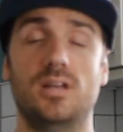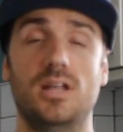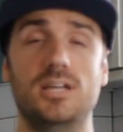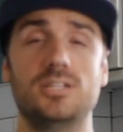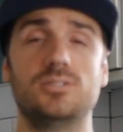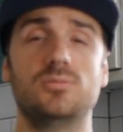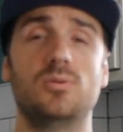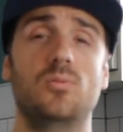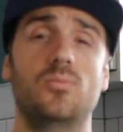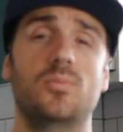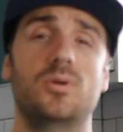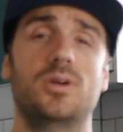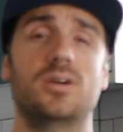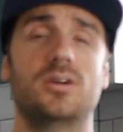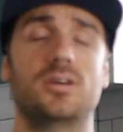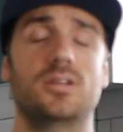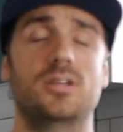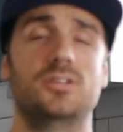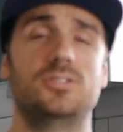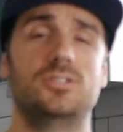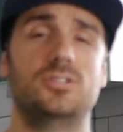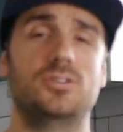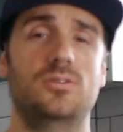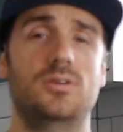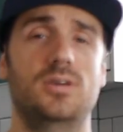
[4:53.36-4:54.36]
the last one we're
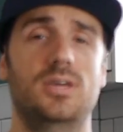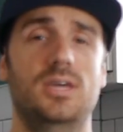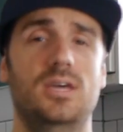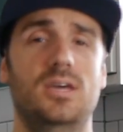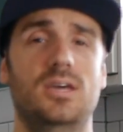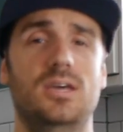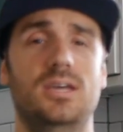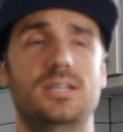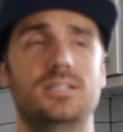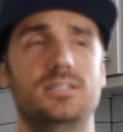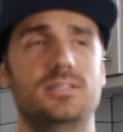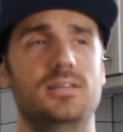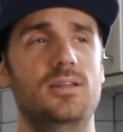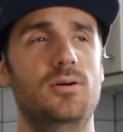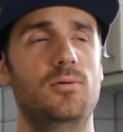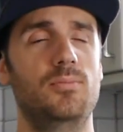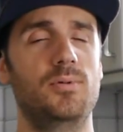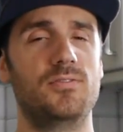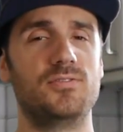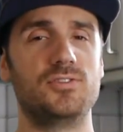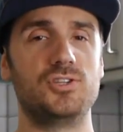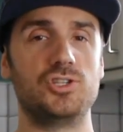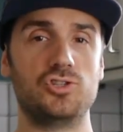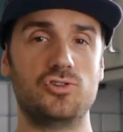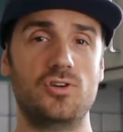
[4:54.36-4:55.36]
going to do here is a little
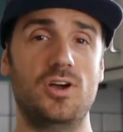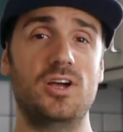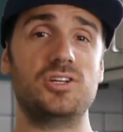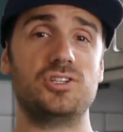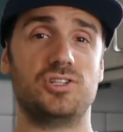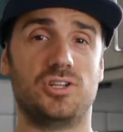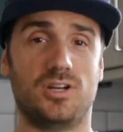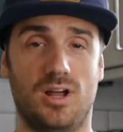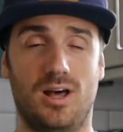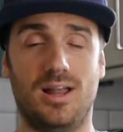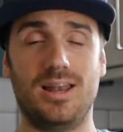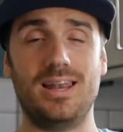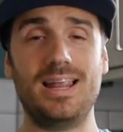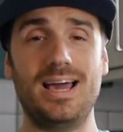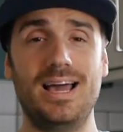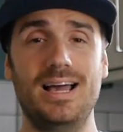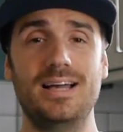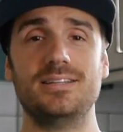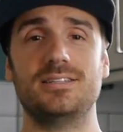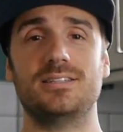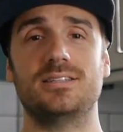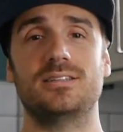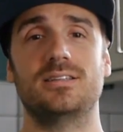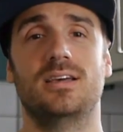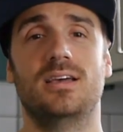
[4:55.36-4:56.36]
bit of a stretch in our
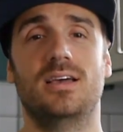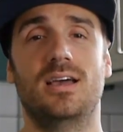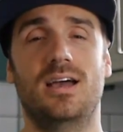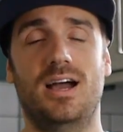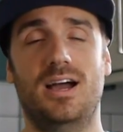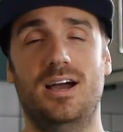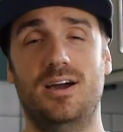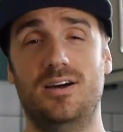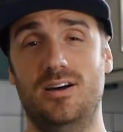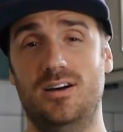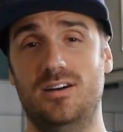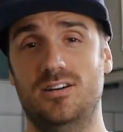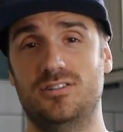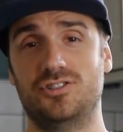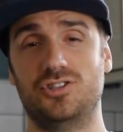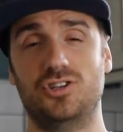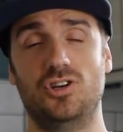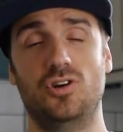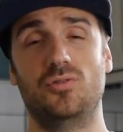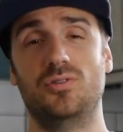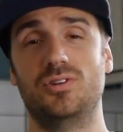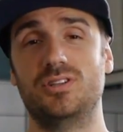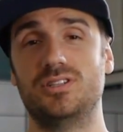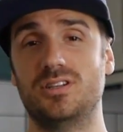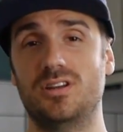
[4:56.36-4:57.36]
lats, our
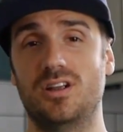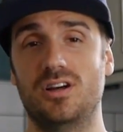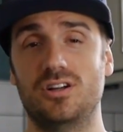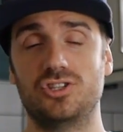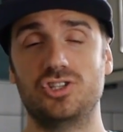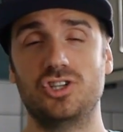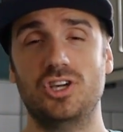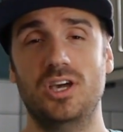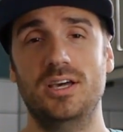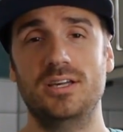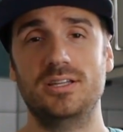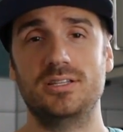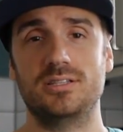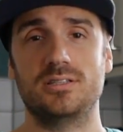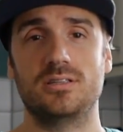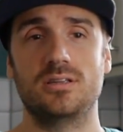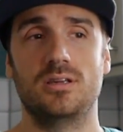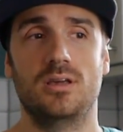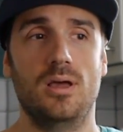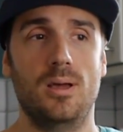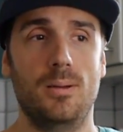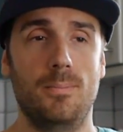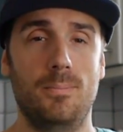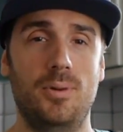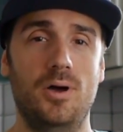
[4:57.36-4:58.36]
shoulders and our chest,
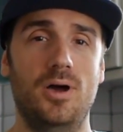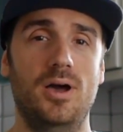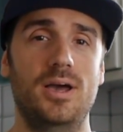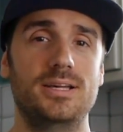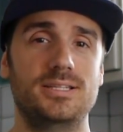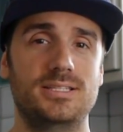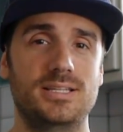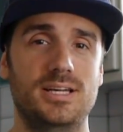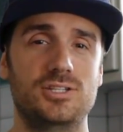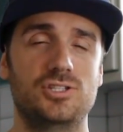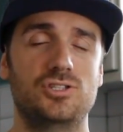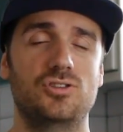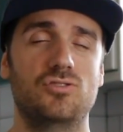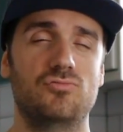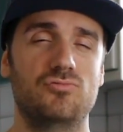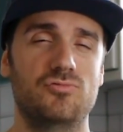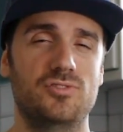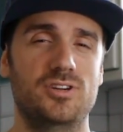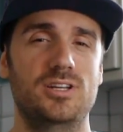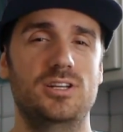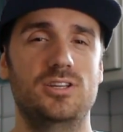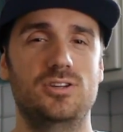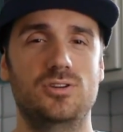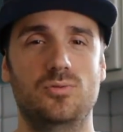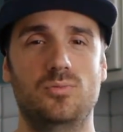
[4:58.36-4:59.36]
but it's actually a
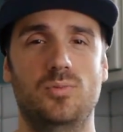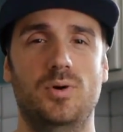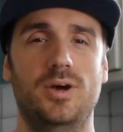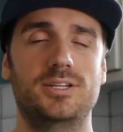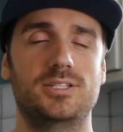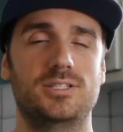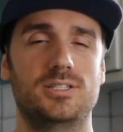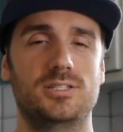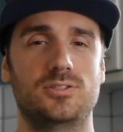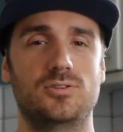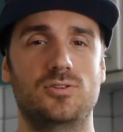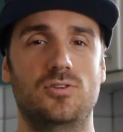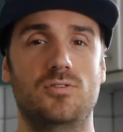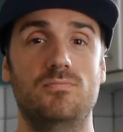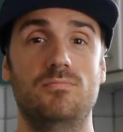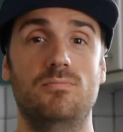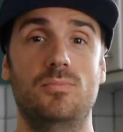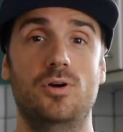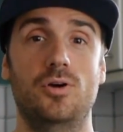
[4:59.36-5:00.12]
really good way to sort of